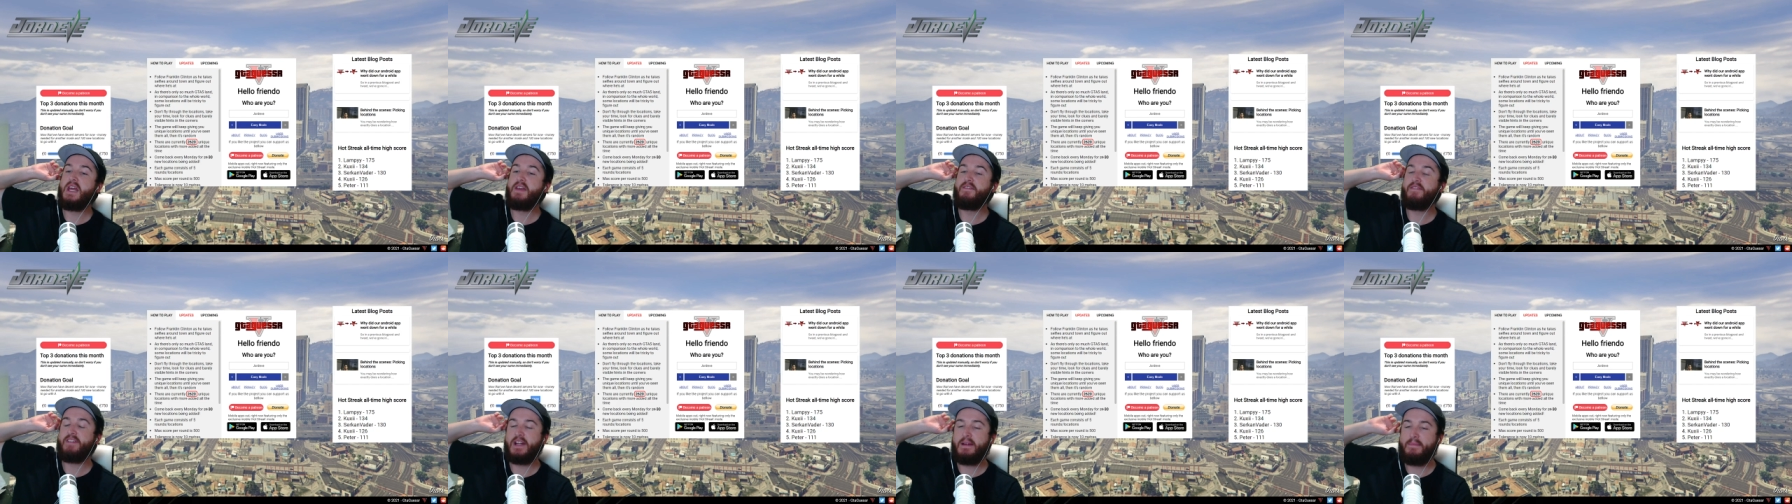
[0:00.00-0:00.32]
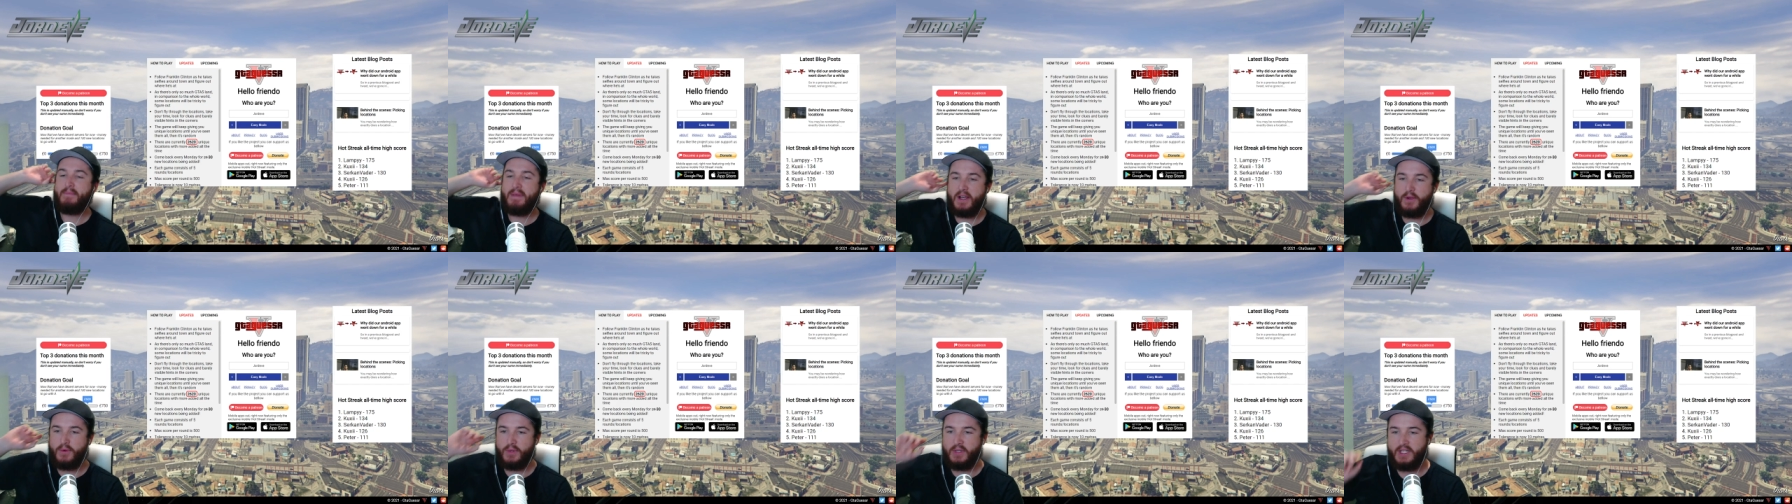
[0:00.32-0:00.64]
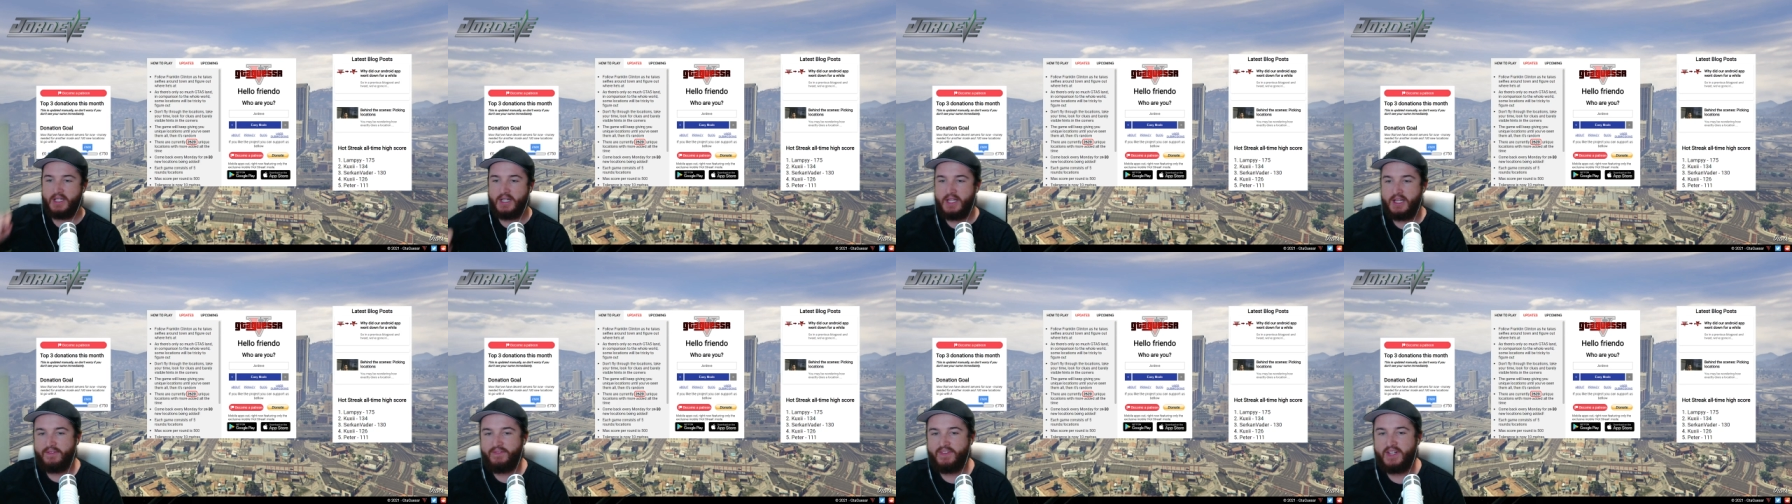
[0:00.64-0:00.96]
and I'm back with
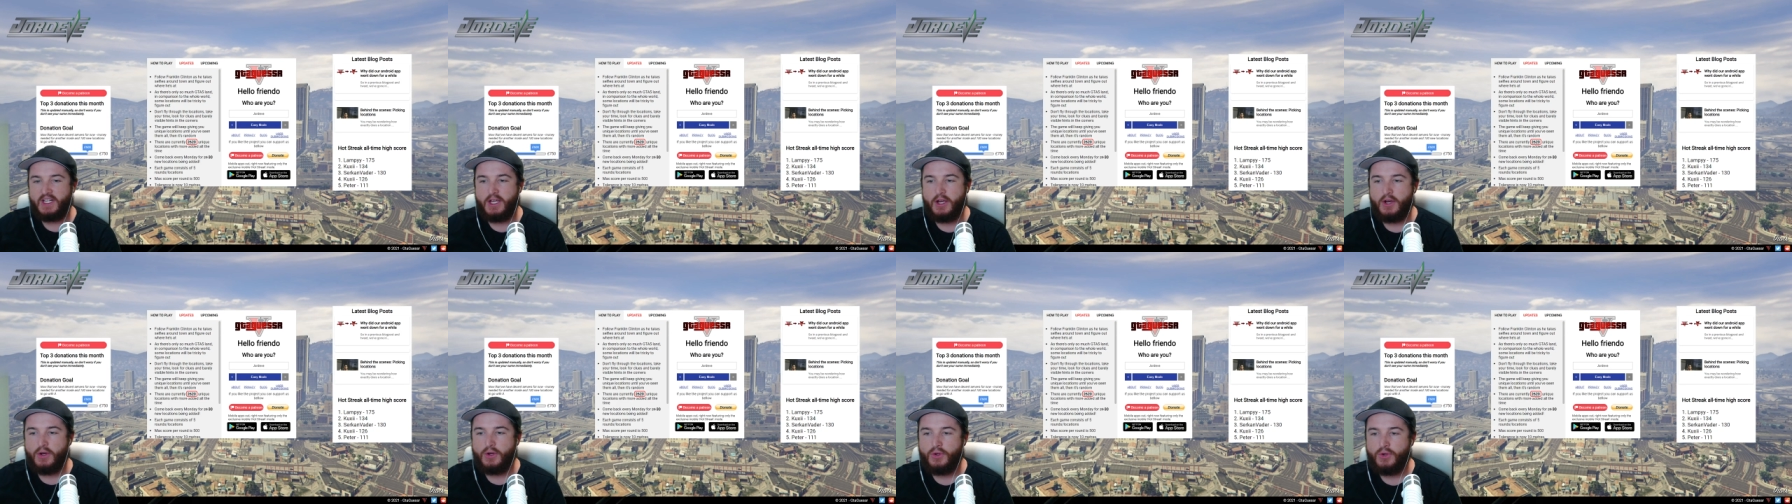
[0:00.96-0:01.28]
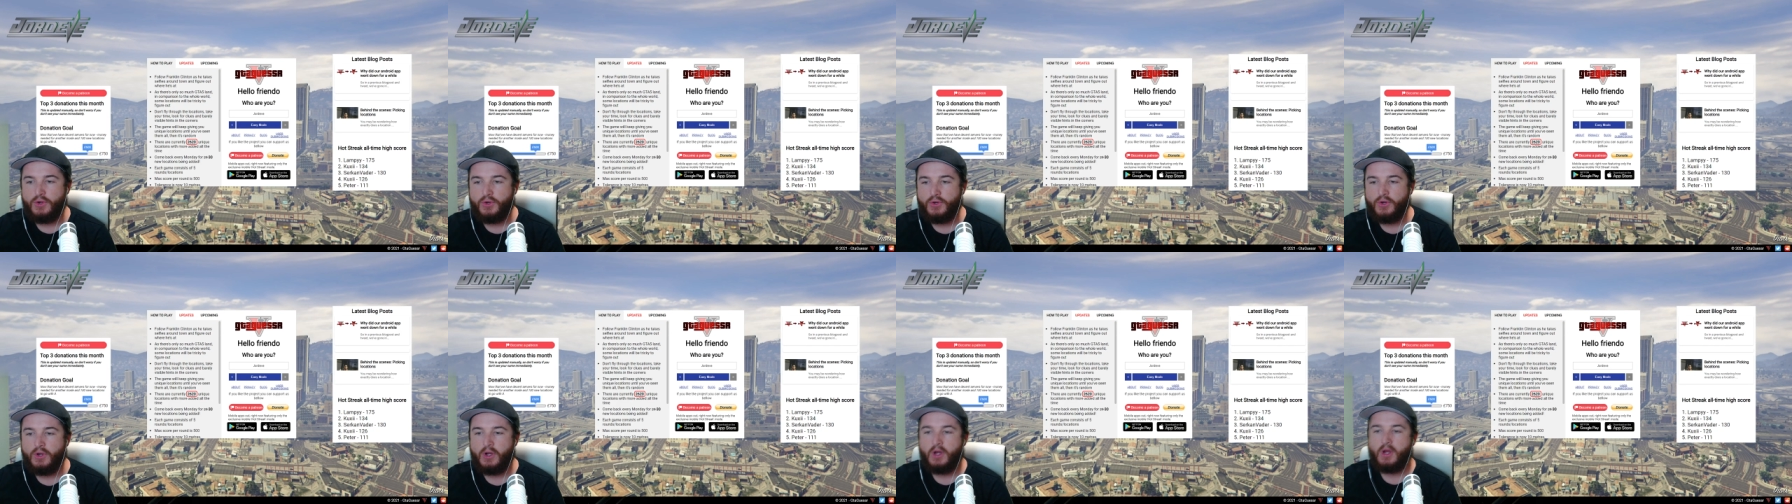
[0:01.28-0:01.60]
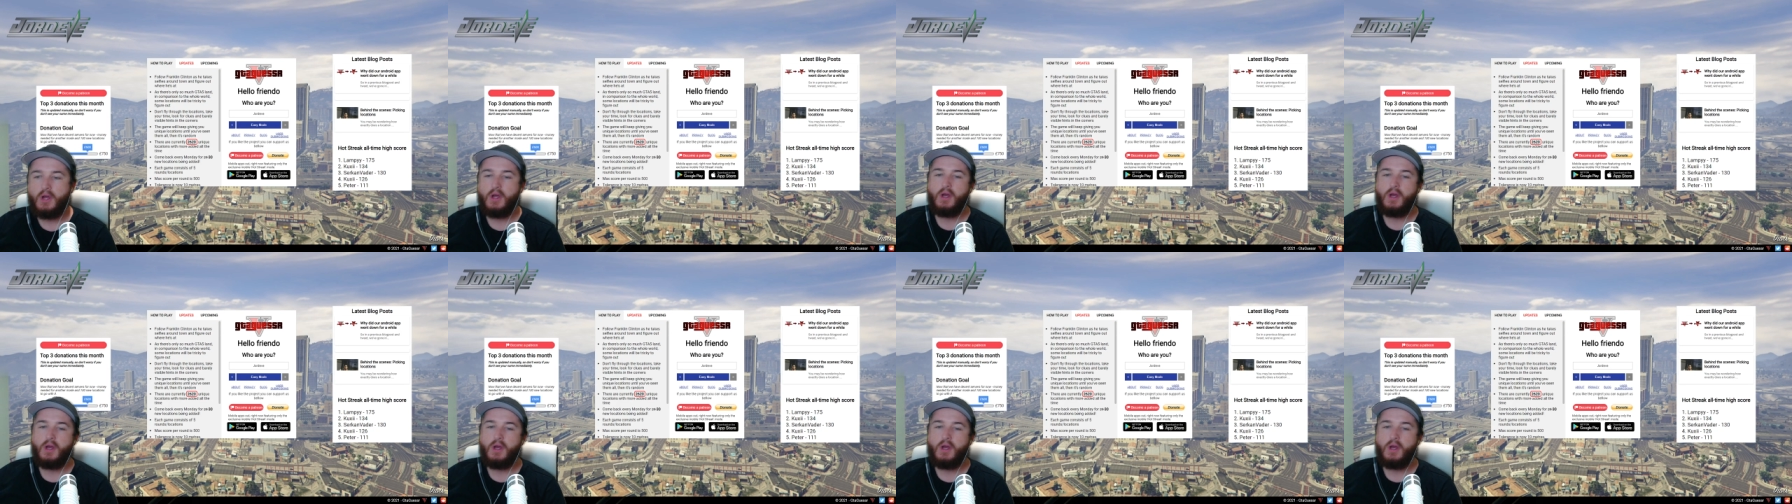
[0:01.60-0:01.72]
another video.